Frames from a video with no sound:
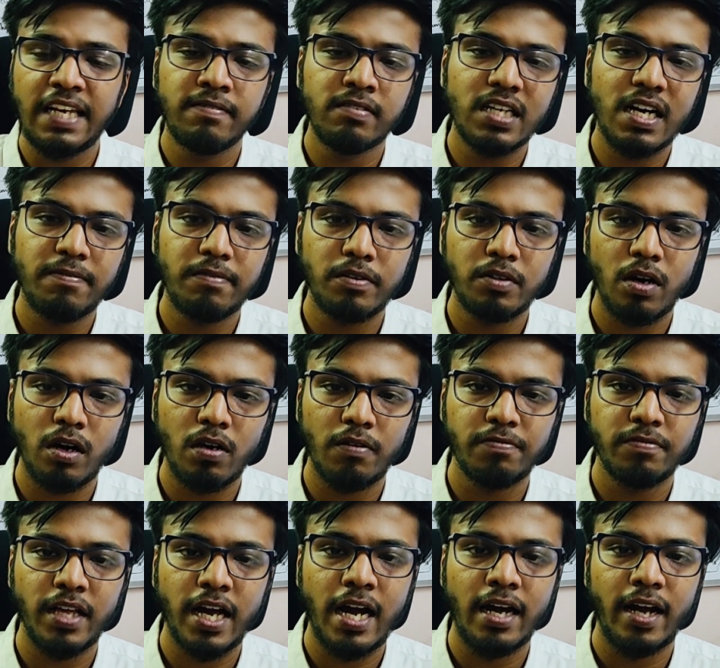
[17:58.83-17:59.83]
Even after
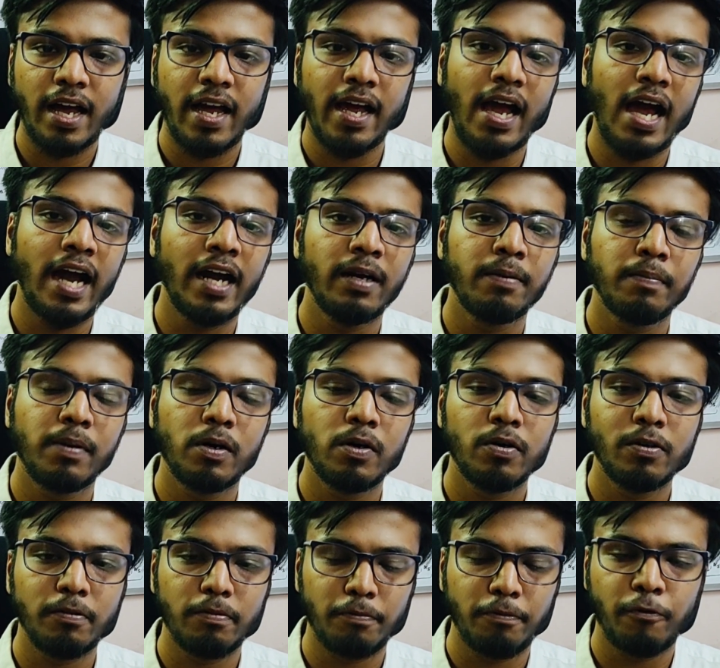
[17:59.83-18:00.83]
all of that, I had
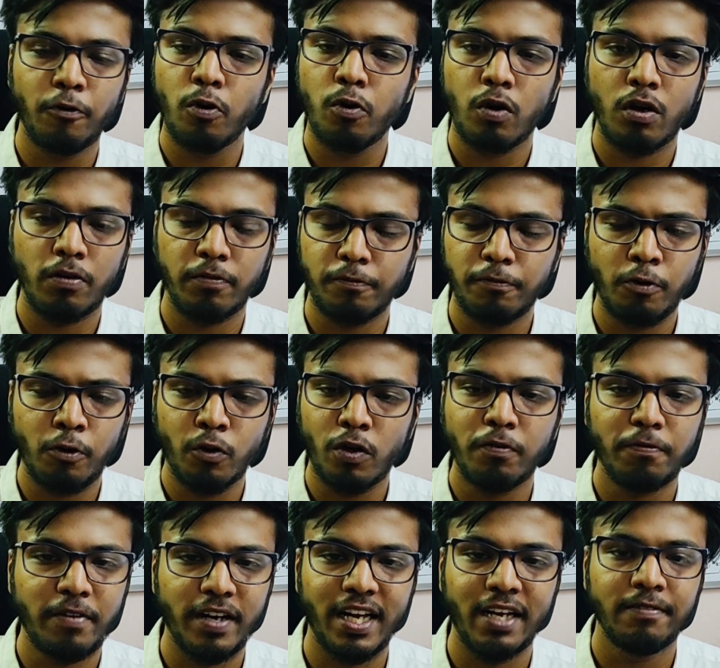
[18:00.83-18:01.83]
about 4
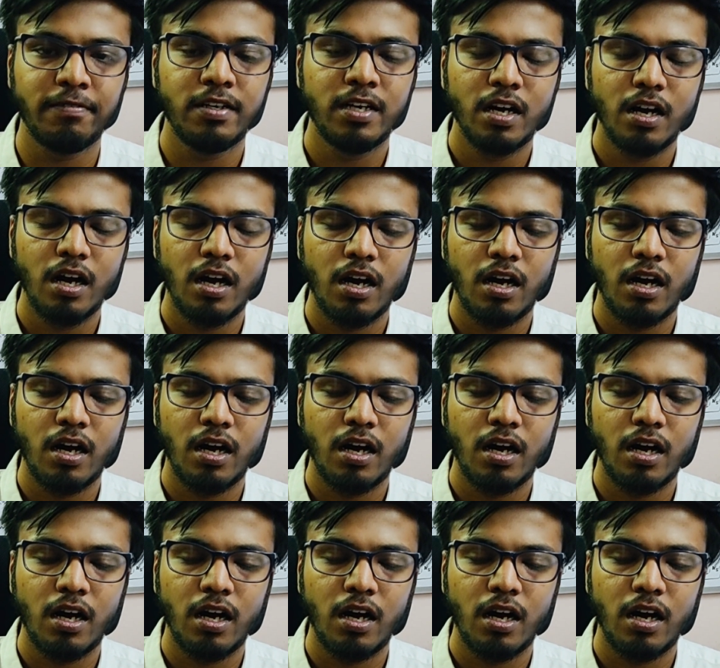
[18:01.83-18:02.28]
or 5